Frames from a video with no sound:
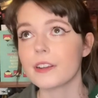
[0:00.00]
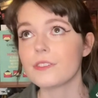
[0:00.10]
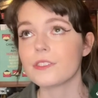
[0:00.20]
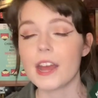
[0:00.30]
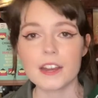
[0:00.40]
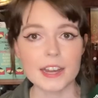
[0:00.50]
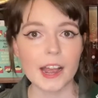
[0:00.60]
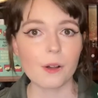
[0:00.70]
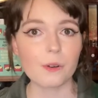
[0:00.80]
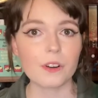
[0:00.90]
stand
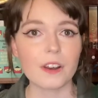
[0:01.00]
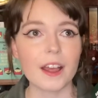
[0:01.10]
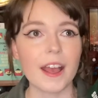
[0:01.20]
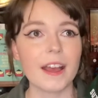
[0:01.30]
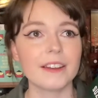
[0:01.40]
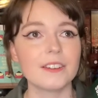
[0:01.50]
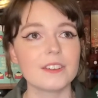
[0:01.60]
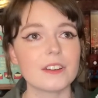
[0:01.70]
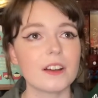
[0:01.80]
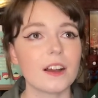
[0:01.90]
out
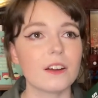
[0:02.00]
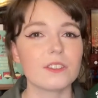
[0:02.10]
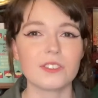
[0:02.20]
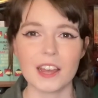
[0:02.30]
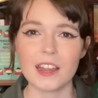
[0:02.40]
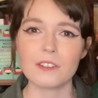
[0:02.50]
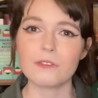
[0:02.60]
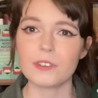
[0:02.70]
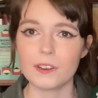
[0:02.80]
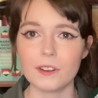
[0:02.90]
and stand
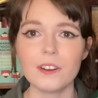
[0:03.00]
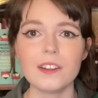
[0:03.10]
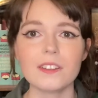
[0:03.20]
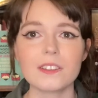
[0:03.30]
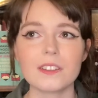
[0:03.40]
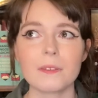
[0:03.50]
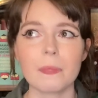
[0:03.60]
for goodness